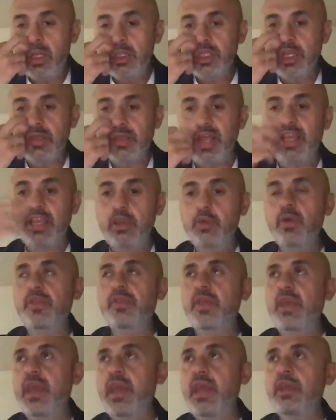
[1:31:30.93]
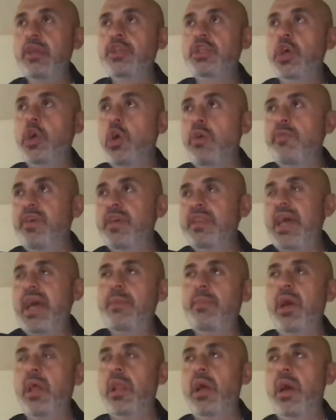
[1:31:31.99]
Just like you would say, Jehovah
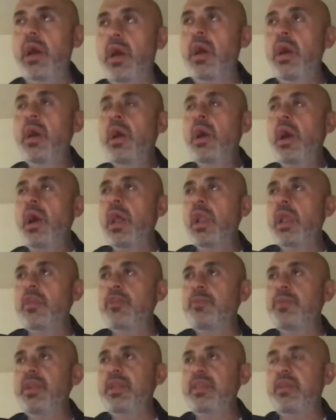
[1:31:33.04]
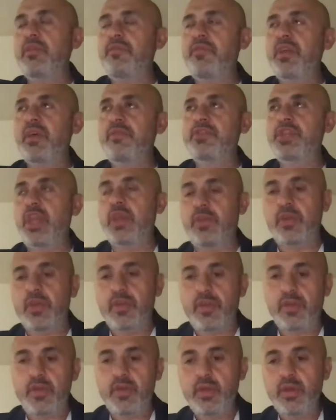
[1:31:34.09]
damn Allah, Allah's beneath the feet of
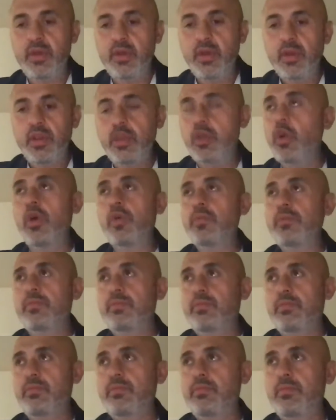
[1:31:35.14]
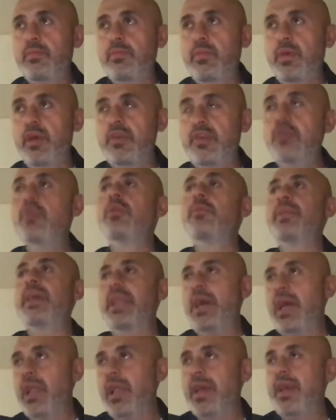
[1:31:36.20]
Jesus. You don't assume
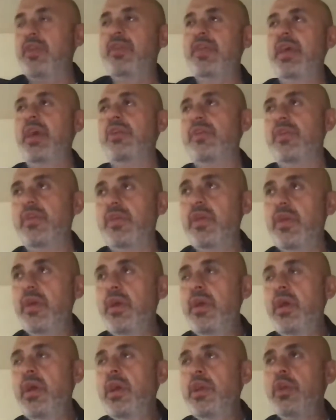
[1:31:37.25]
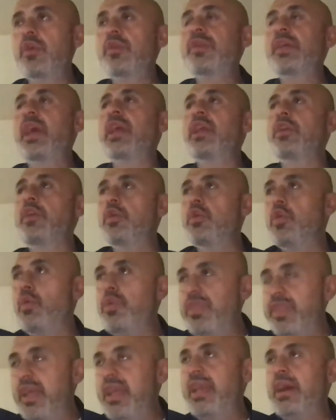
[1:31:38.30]
that Allah exists. You're saying you who
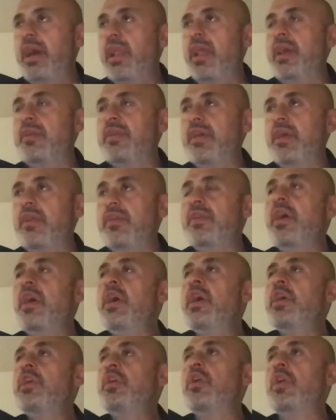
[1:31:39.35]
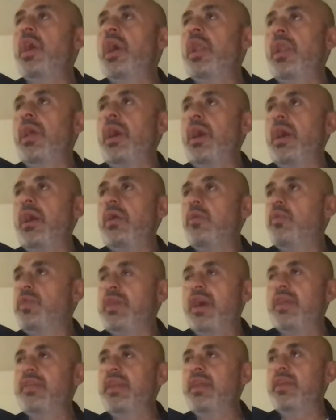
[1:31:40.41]
think Allah exists, you're Allah who
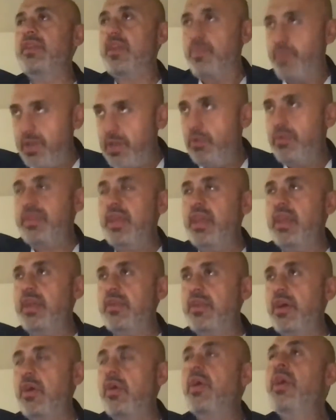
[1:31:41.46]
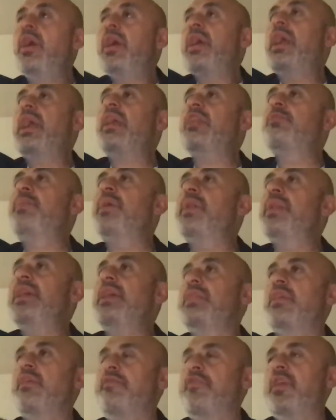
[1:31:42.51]
doesn't exist, but you think so, he's
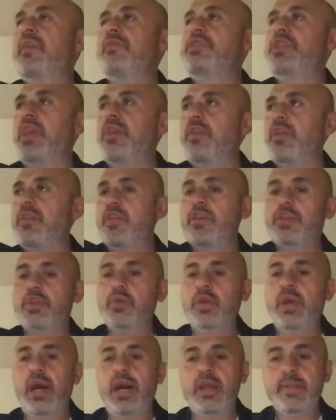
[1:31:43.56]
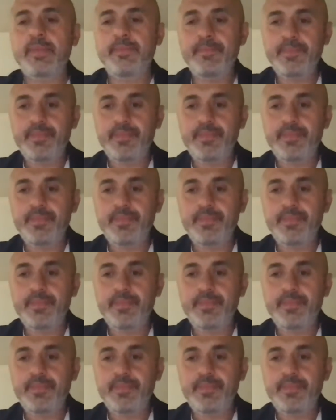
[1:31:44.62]
beneath the feet of Jesus, the true God